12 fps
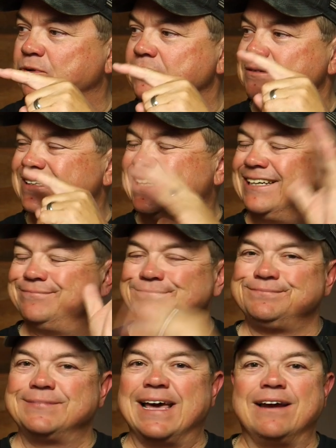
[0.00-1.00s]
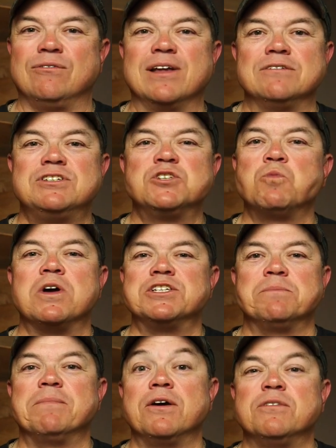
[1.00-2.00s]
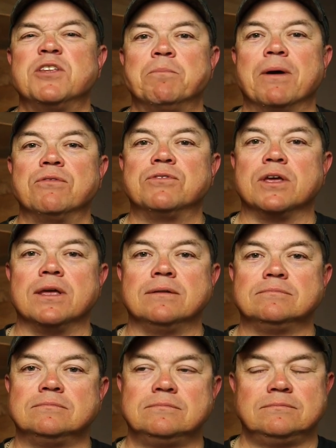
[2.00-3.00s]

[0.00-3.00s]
one. I, I just watch them both. They're both good.